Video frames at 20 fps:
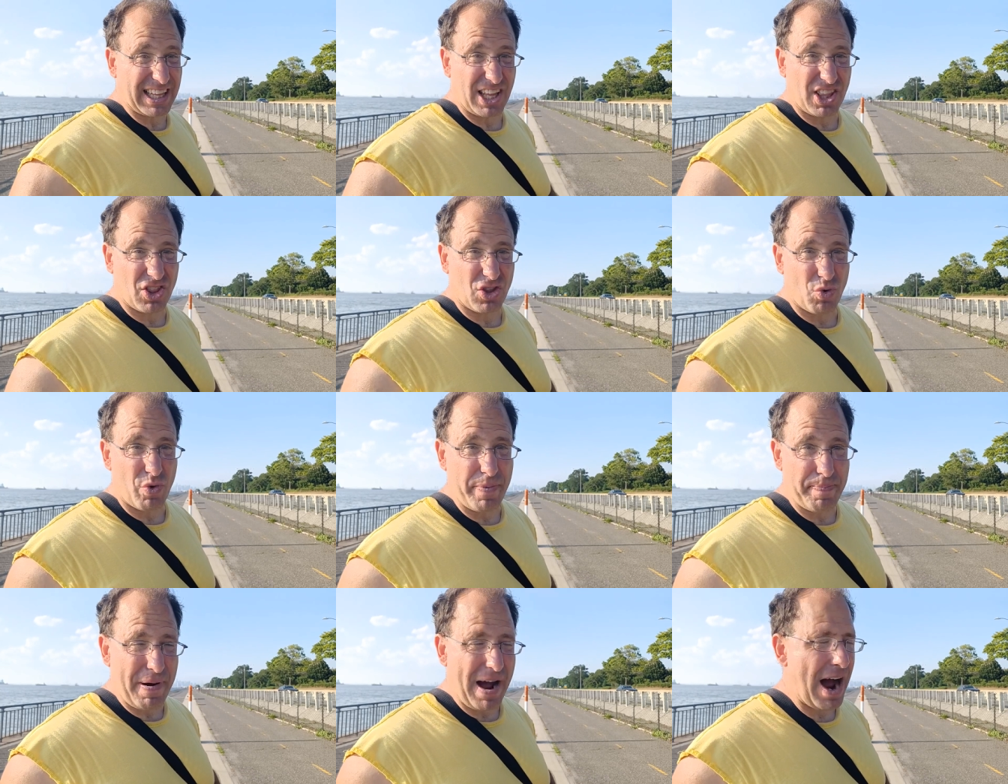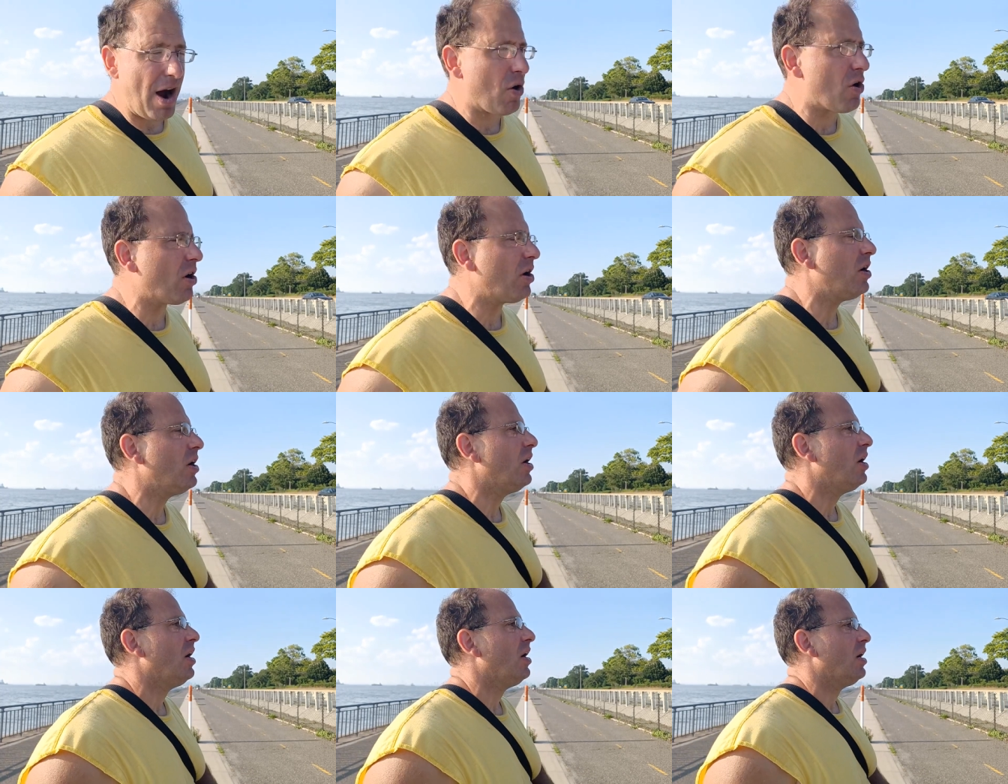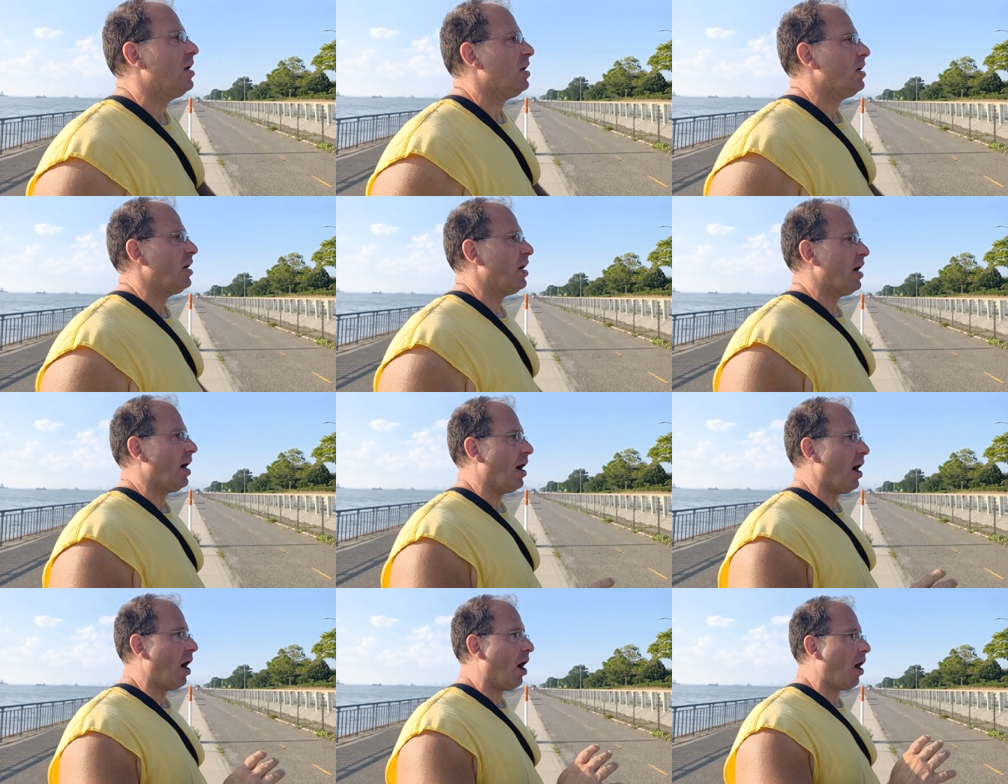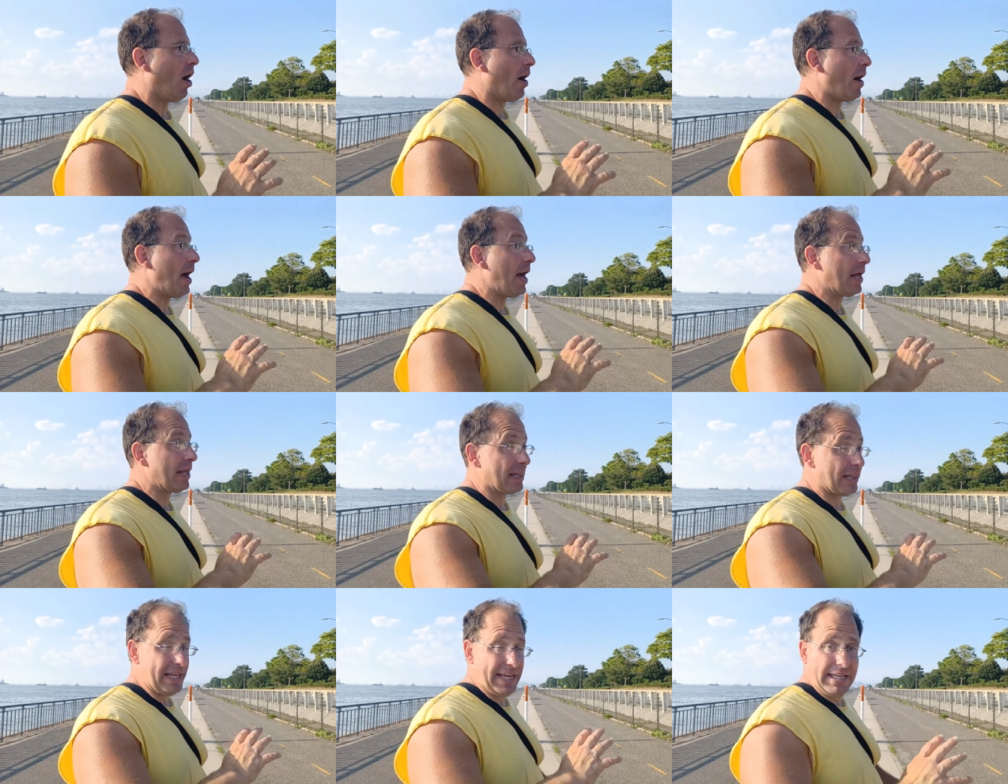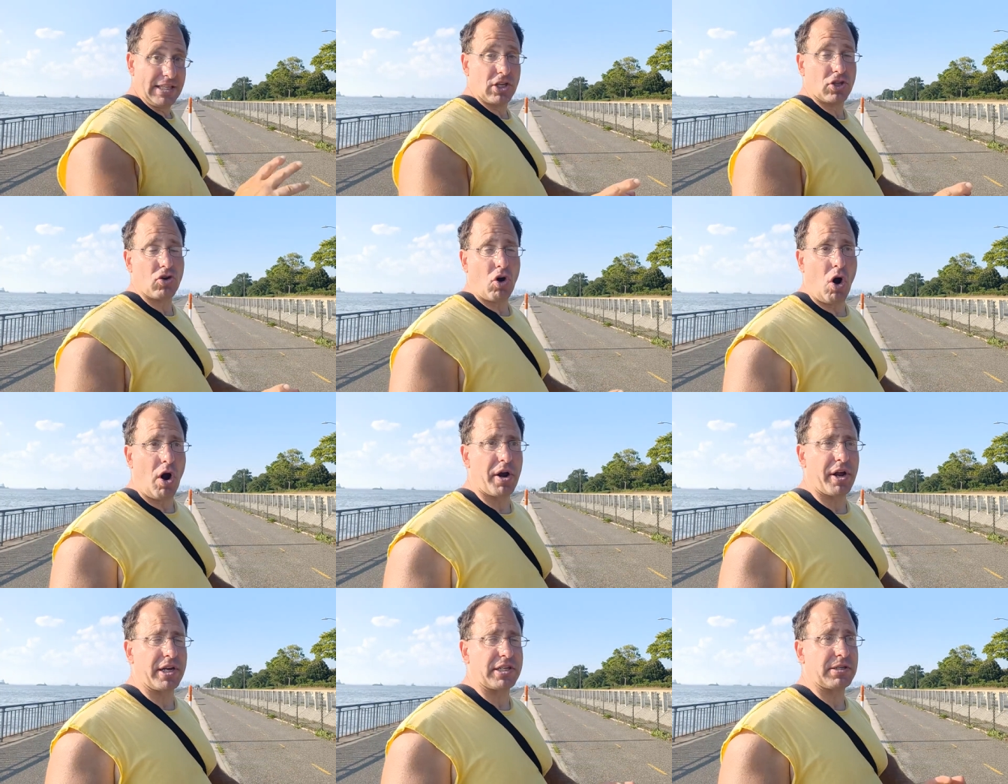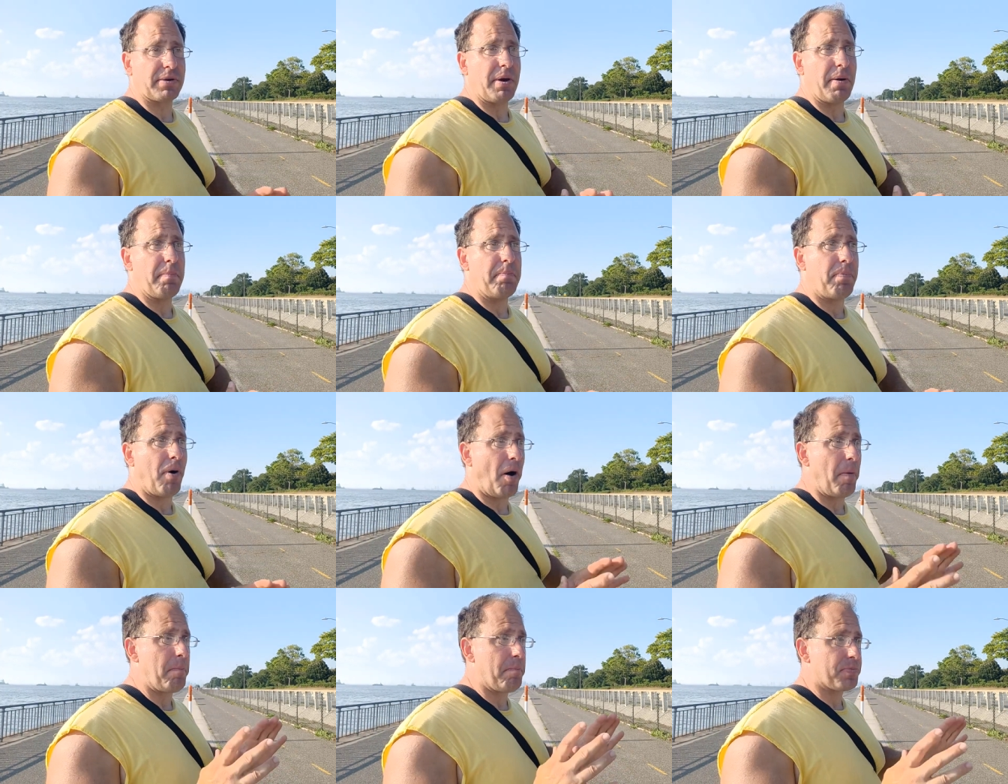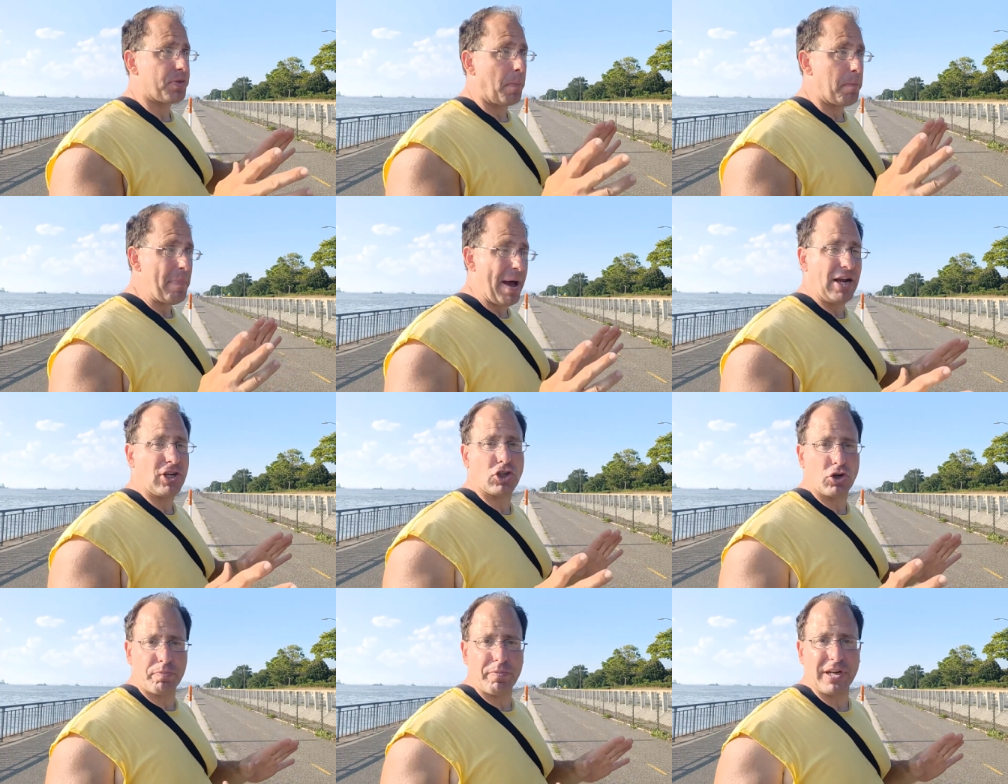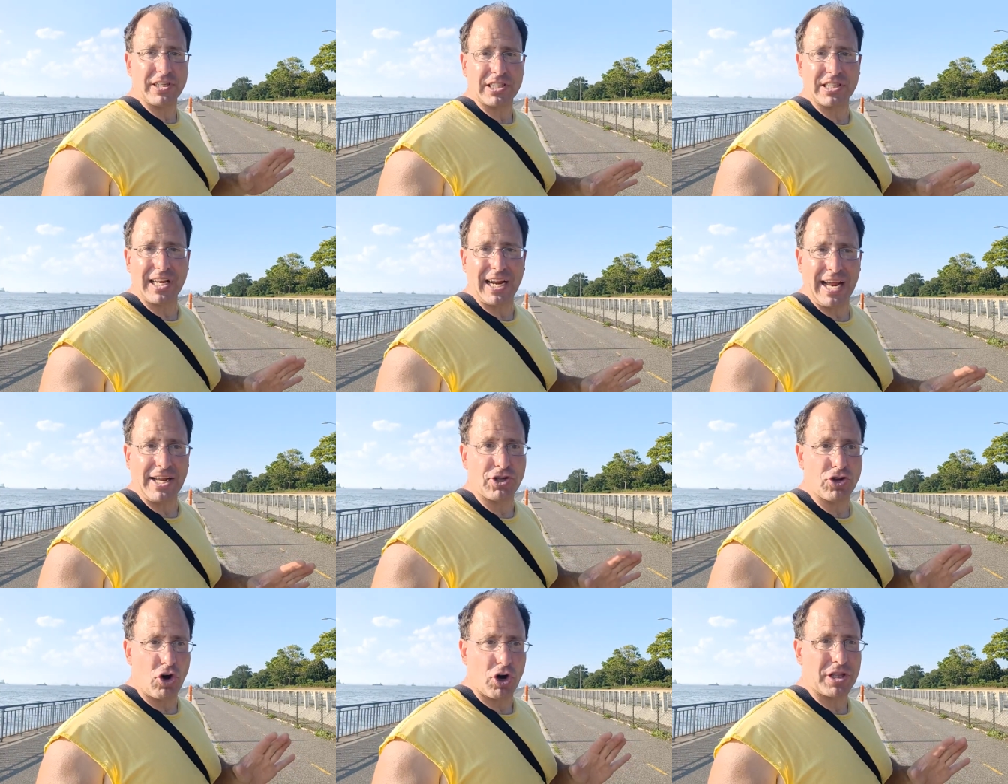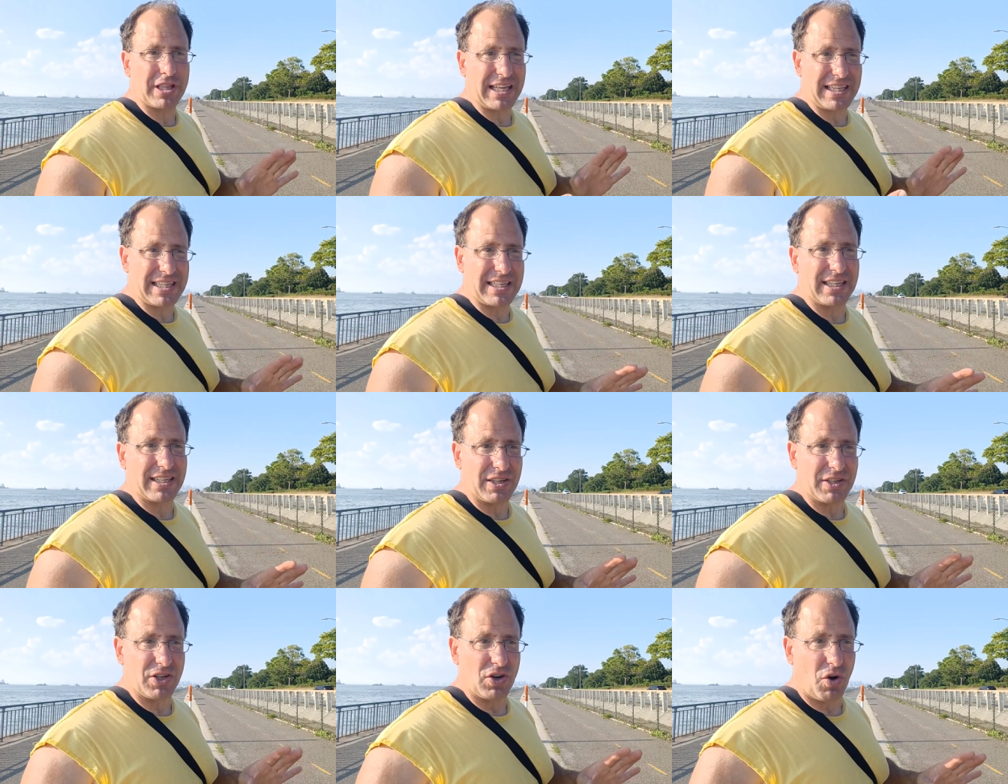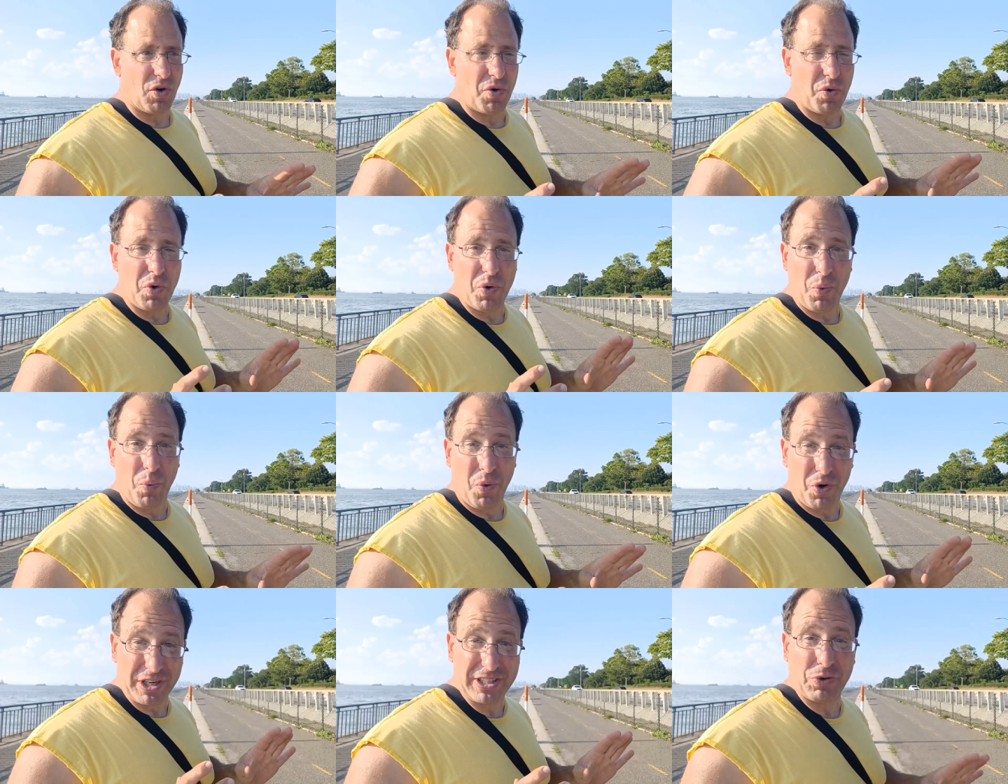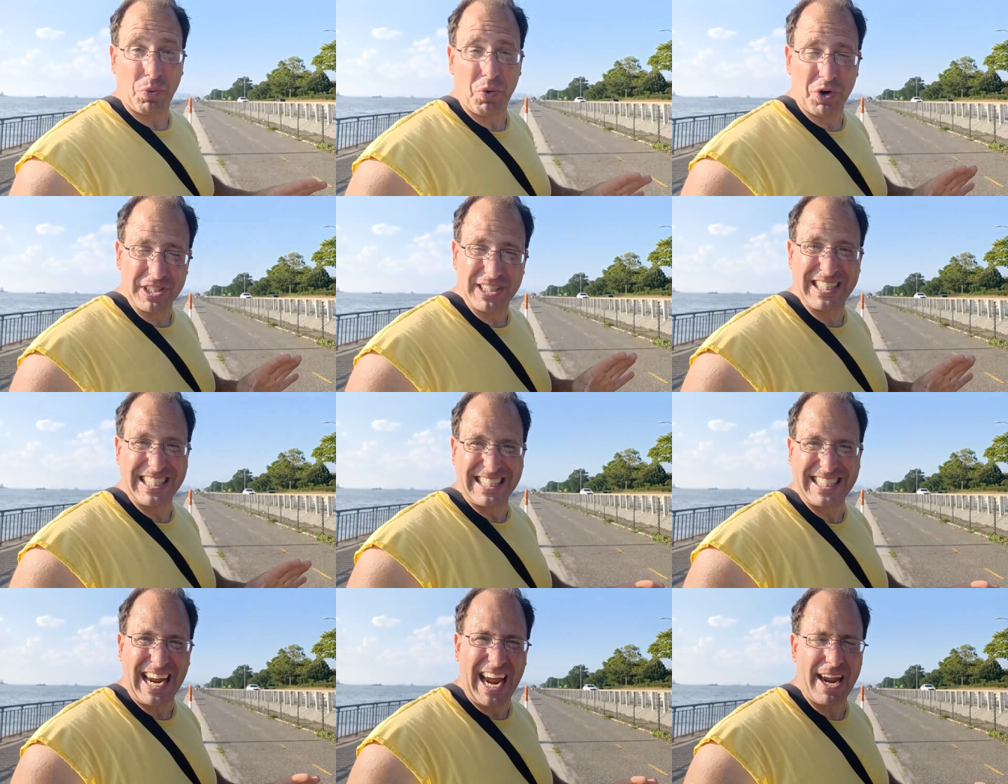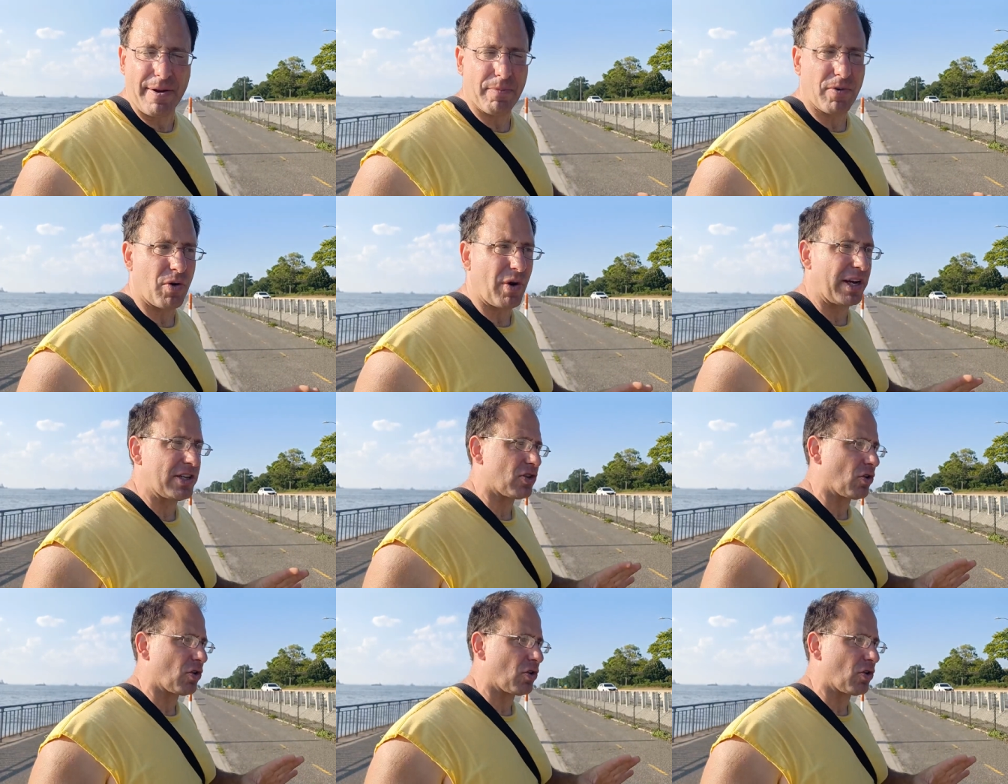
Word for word: the 3 power, lead the targets, but the measurements that I took, that, you know, was the same, right?